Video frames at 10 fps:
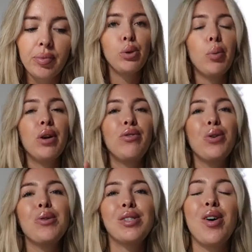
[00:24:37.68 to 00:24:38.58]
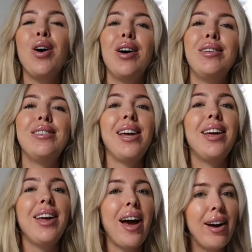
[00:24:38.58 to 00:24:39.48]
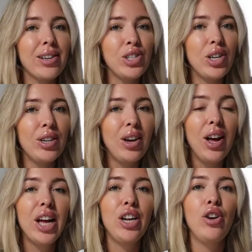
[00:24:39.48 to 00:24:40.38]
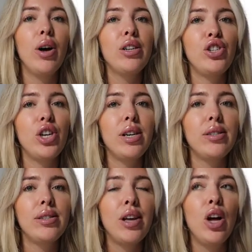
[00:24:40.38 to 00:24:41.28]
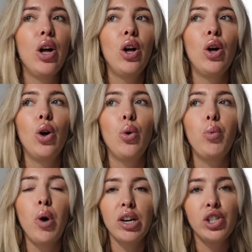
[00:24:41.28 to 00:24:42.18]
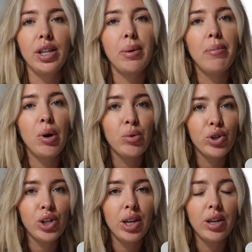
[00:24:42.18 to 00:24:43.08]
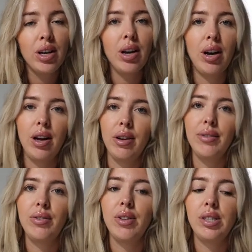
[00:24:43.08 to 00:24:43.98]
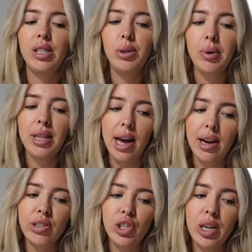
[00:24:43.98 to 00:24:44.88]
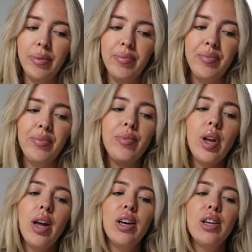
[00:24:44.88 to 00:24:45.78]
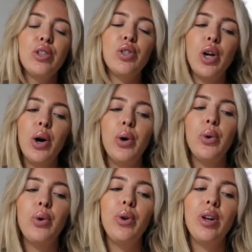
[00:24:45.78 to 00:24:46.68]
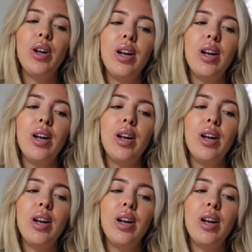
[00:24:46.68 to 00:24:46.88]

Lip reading: So we want to focus on taking action, not just watching the motion of doing the action. So,